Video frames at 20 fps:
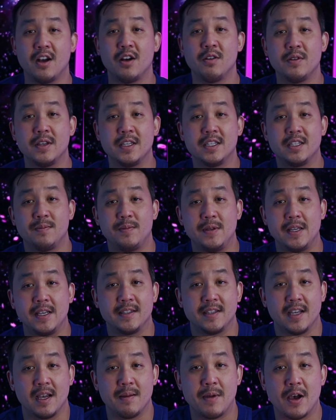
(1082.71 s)
always
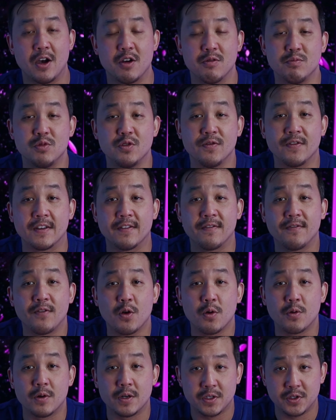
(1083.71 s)
speaks about moving
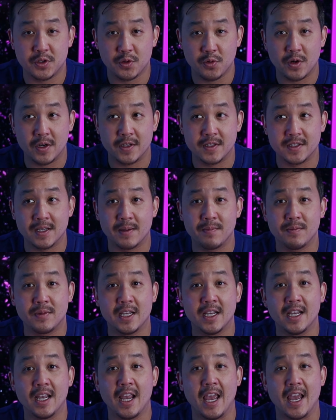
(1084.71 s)
forward towards
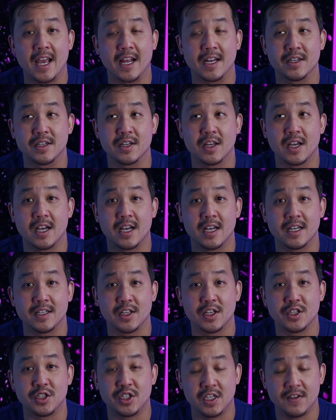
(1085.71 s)
something and uh,
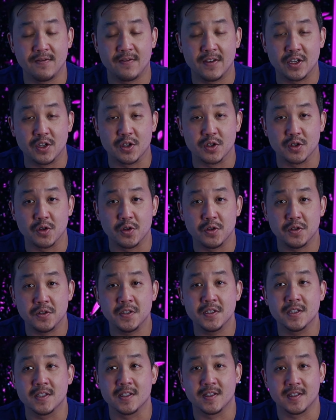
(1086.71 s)
achieving your
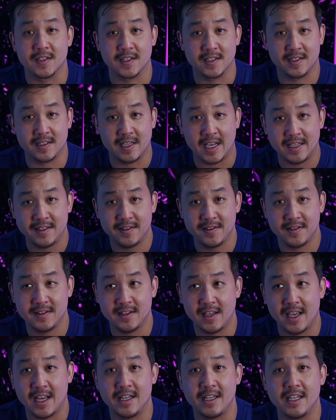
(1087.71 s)
goals and
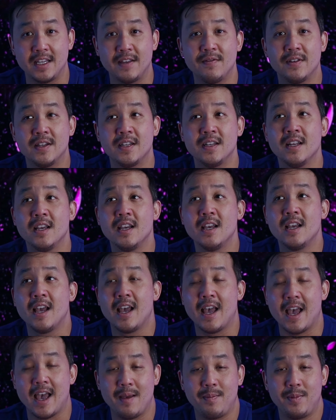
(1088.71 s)
success and even
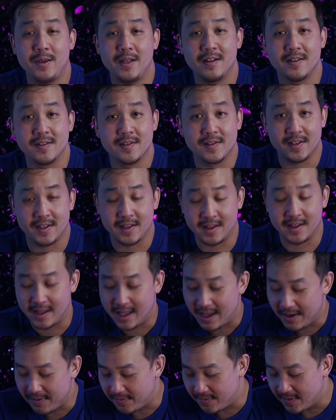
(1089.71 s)
happiness and
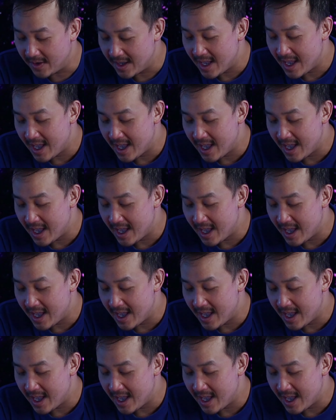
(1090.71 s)
love.